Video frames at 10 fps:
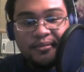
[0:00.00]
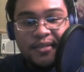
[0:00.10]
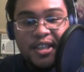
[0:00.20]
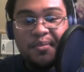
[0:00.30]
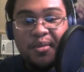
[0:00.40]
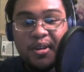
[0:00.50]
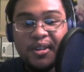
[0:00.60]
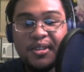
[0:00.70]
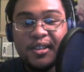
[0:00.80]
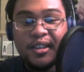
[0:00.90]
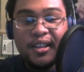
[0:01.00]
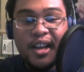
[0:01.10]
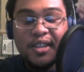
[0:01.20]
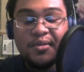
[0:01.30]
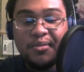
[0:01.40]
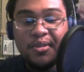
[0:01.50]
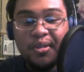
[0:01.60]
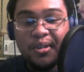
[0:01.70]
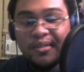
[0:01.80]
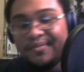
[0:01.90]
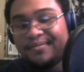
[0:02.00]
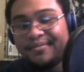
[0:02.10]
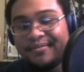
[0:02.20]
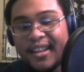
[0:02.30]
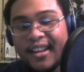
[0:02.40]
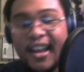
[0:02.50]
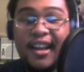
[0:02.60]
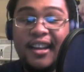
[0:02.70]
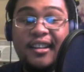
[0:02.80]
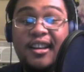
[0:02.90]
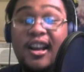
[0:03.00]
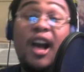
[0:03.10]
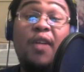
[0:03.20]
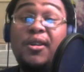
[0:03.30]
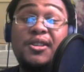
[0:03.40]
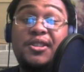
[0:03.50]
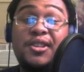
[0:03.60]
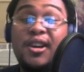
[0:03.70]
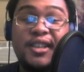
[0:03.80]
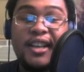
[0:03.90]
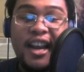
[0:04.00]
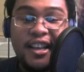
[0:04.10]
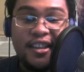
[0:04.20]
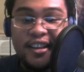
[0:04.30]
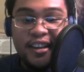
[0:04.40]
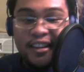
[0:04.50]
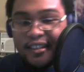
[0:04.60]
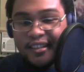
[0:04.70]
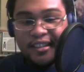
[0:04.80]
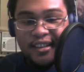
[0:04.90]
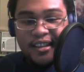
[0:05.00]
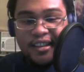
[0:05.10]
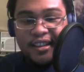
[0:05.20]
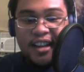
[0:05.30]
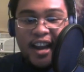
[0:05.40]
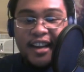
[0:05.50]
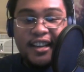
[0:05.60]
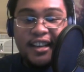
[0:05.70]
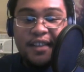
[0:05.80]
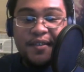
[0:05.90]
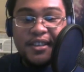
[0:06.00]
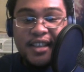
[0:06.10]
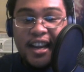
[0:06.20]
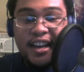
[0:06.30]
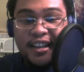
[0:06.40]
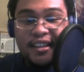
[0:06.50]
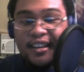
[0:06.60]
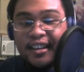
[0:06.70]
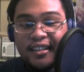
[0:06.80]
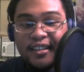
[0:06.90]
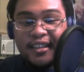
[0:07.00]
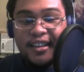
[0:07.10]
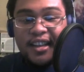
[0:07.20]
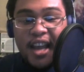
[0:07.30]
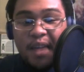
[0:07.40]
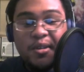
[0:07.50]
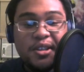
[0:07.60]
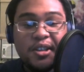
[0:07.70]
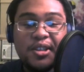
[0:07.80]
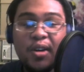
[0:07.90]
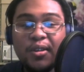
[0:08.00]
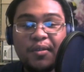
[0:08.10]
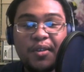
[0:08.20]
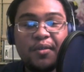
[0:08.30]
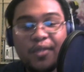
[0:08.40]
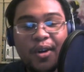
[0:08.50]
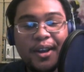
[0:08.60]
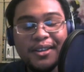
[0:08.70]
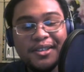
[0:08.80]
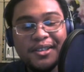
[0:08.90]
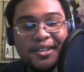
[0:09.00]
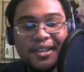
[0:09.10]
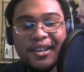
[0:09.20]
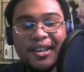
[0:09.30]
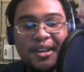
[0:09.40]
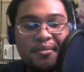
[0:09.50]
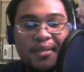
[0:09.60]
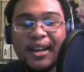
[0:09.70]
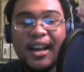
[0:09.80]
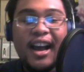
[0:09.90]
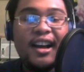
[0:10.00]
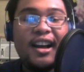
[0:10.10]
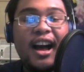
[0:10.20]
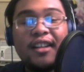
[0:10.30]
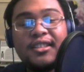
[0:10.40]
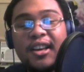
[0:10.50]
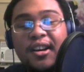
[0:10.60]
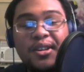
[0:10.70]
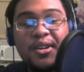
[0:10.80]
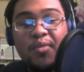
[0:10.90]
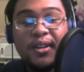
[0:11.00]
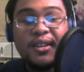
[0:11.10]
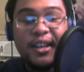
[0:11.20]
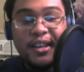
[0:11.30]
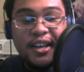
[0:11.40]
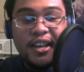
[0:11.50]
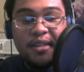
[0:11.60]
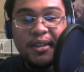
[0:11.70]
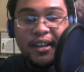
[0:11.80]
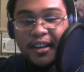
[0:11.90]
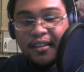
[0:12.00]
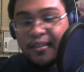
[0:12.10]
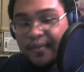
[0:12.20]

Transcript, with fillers: She points to the classroom door. Hey, I wasn't judging anything. I didn't even say anything. It was the tone of your voice. But I'll tell you one thing, Yigida Millennia.